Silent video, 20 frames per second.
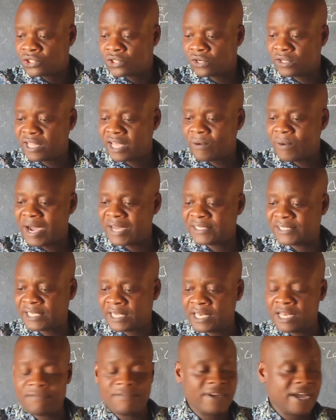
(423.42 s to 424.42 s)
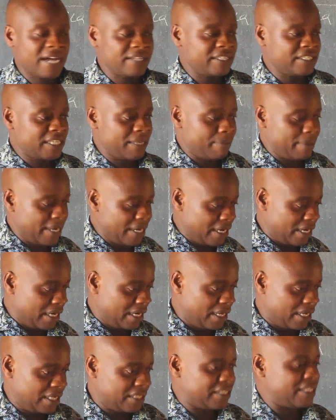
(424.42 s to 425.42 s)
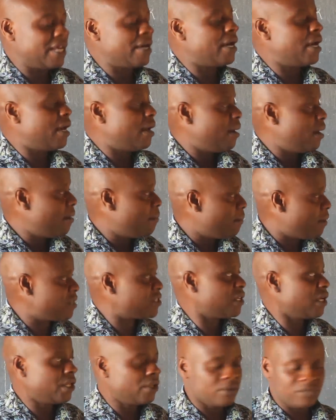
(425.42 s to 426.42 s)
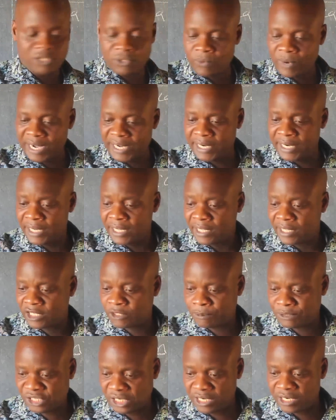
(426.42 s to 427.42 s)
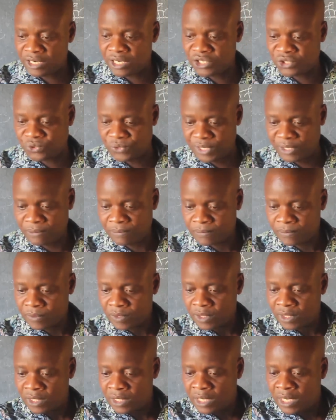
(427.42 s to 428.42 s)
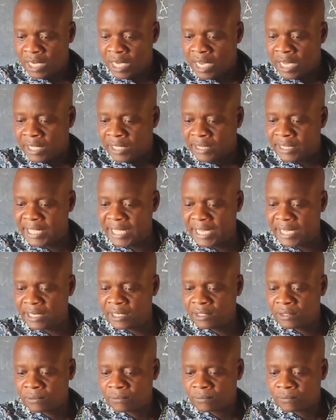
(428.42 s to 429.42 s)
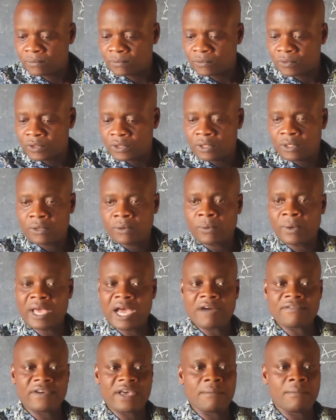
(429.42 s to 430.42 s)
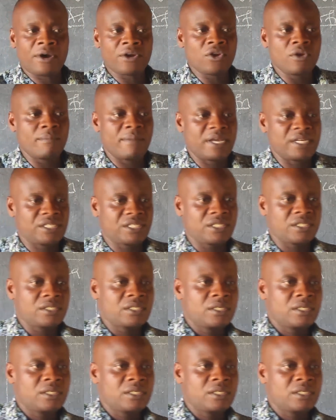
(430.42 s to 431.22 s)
So the word significance is the mostly used word, especially in history. Then we have a monument.